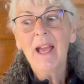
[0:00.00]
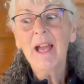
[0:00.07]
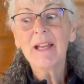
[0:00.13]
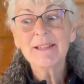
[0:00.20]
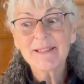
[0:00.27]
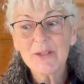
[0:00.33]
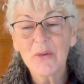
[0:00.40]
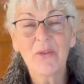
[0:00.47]

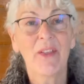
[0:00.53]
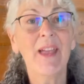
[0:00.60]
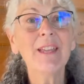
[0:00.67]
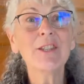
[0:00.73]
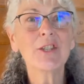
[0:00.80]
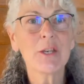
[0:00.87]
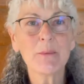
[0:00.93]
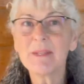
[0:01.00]
And so
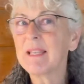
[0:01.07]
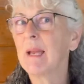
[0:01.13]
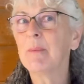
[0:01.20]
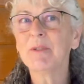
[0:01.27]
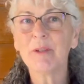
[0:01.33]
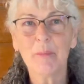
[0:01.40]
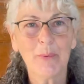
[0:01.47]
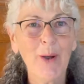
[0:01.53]
then she was
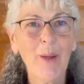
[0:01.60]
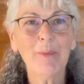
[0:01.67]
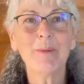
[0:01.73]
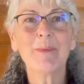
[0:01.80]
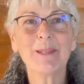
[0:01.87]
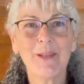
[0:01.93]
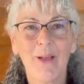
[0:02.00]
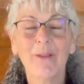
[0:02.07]
able to problem
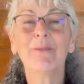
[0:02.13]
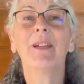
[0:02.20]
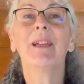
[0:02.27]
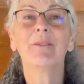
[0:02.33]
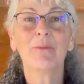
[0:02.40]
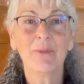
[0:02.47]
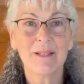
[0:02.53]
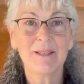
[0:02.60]
solve
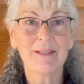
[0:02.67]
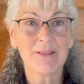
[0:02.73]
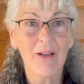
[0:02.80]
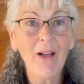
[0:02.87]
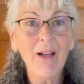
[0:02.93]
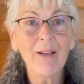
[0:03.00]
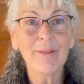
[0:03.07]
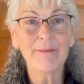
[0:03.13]
and
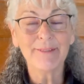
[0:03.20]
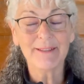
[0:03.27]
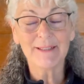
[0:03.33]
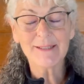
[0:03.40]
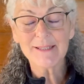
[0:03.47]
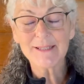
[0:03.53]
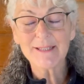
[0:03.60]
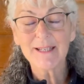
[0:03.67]
resolve it,